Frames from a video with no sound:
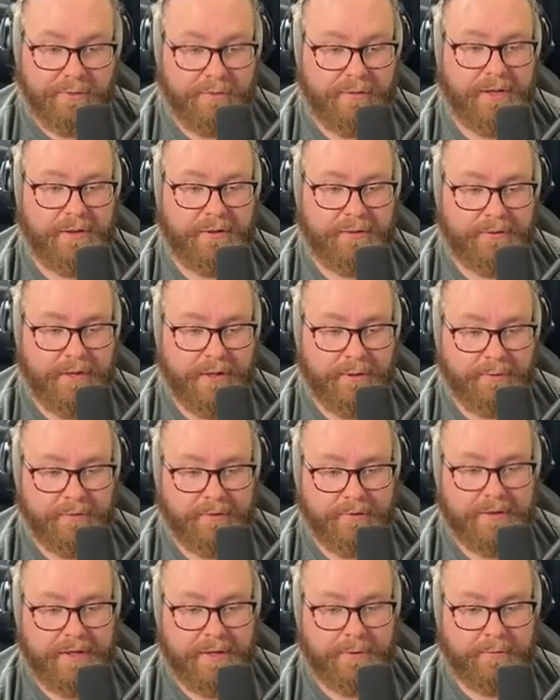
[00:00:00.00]
to 10,000
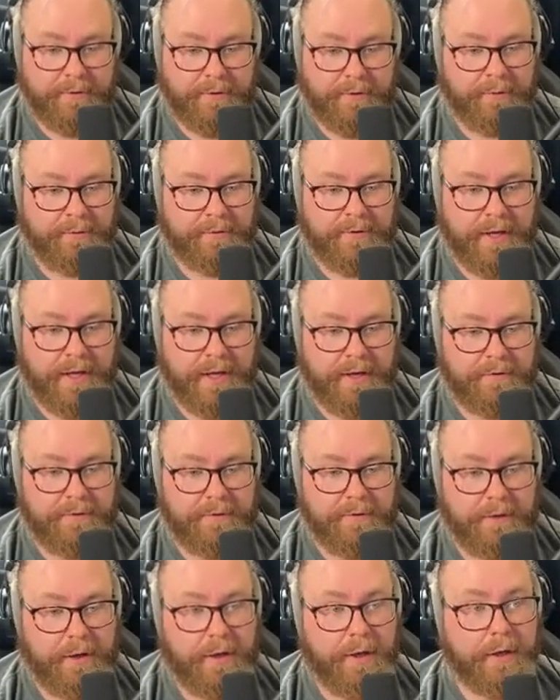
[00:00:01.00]
steps those days